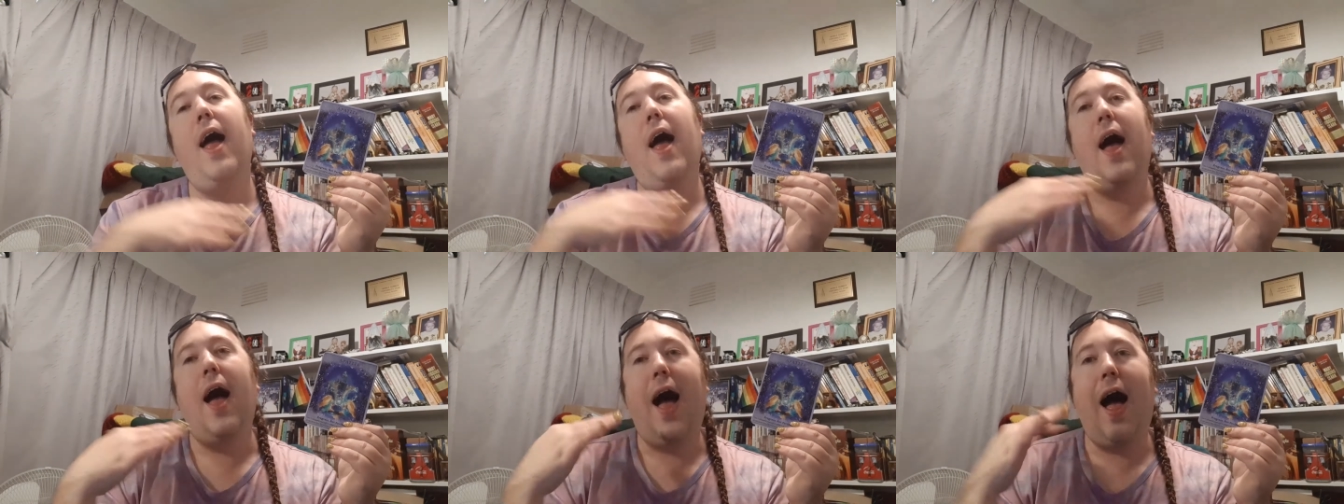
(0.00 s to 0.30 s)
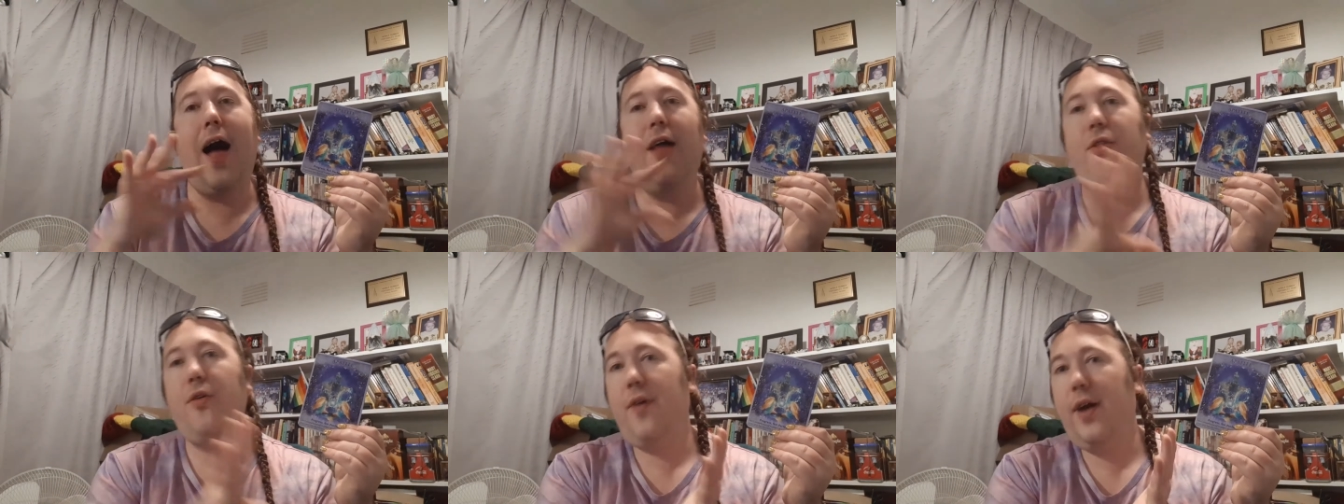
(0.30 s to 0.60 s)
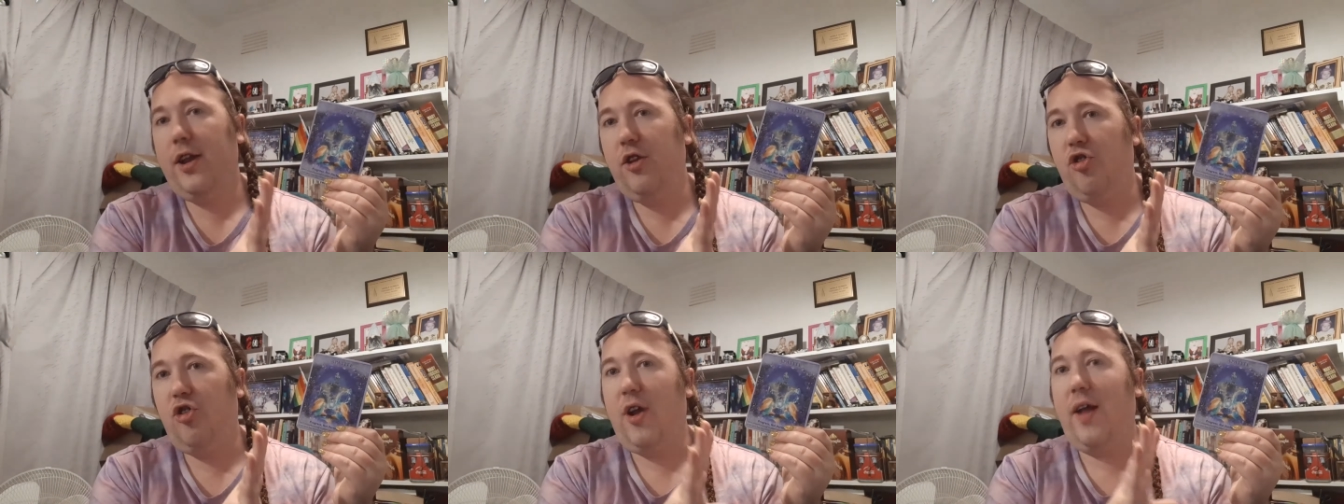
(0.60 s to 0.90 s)
other
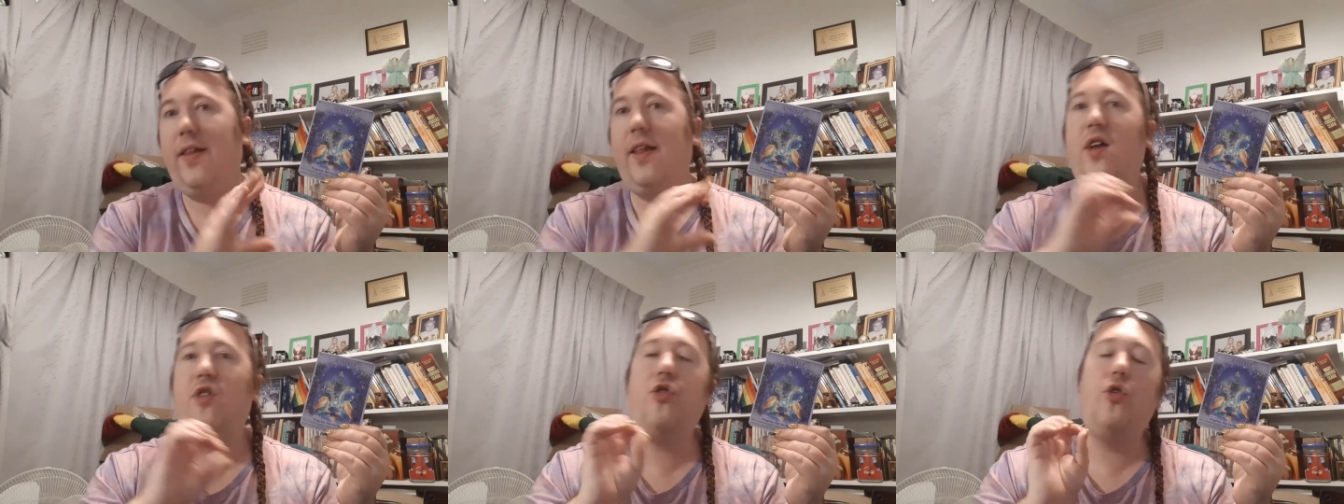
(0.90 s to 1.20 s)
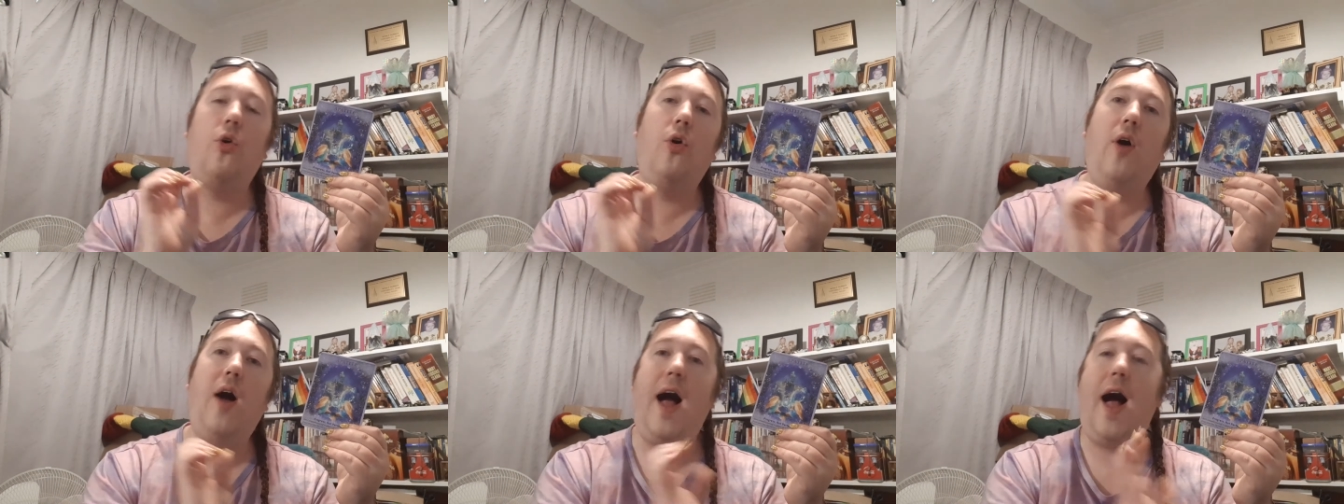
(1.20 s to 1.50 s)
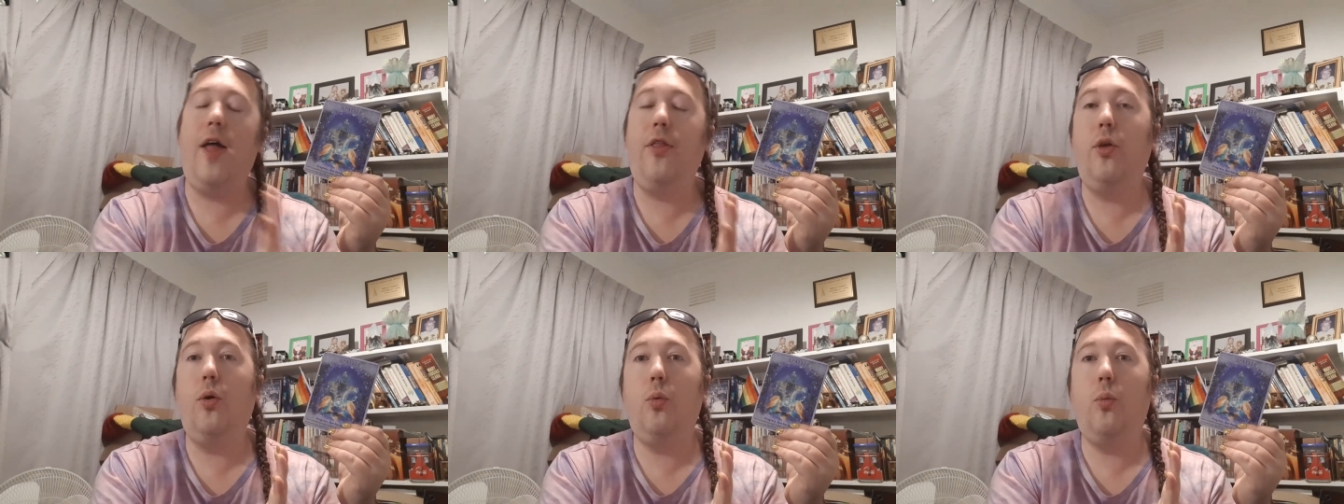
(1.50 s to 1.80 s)
angelics or
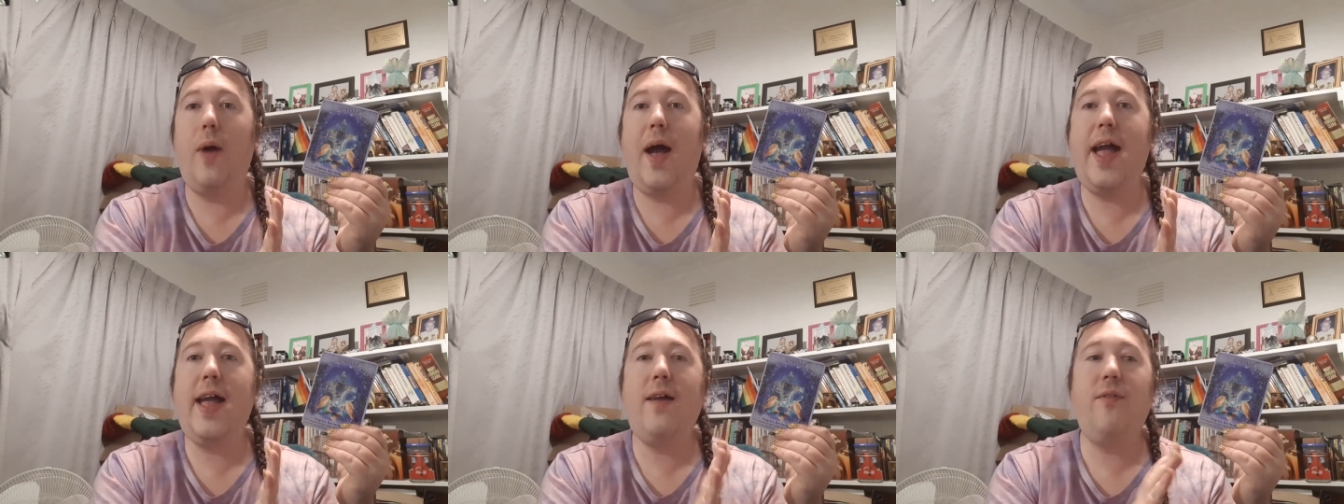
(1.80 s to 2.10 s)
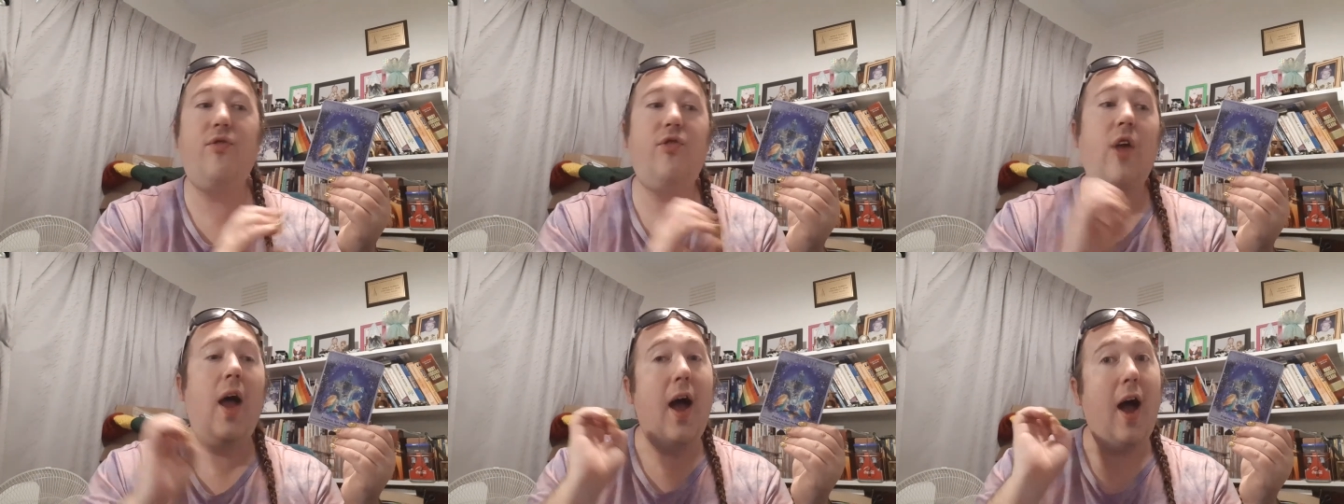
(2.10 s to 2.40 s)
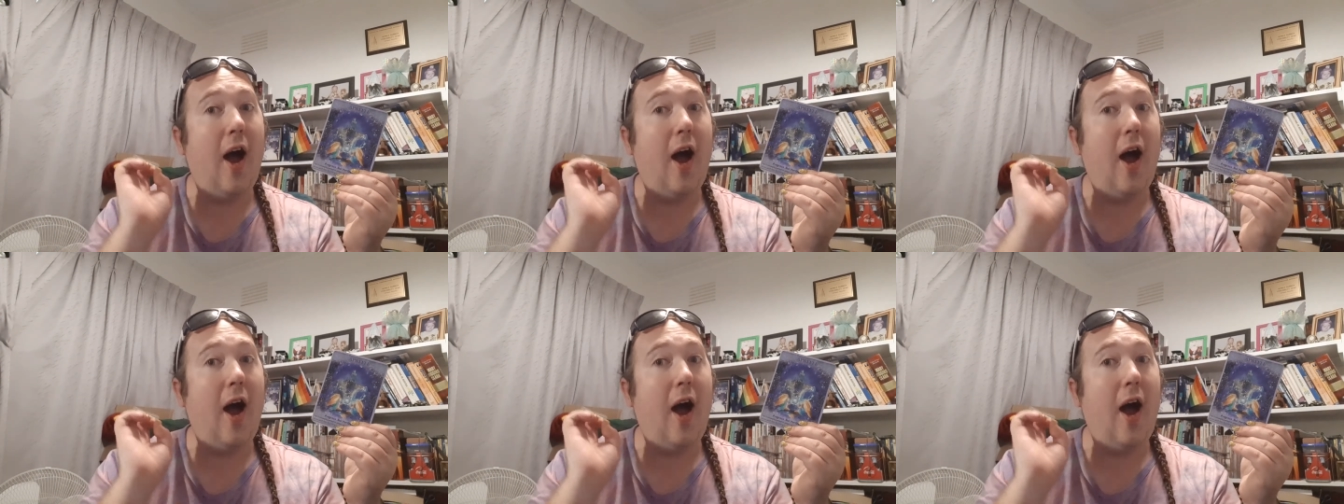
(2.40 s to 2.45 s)
other waves